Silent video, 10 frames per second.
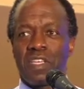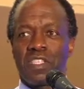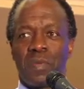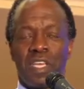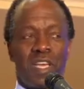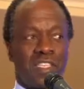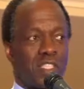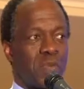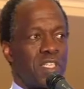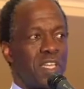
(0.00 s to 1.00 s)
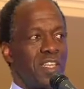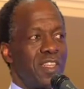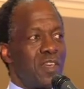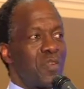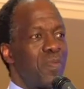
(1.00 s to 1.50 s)
speakers, especially the
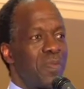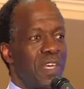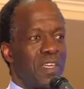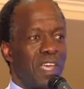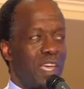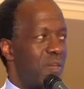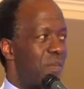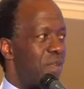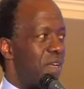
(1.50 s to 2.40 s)
group that came,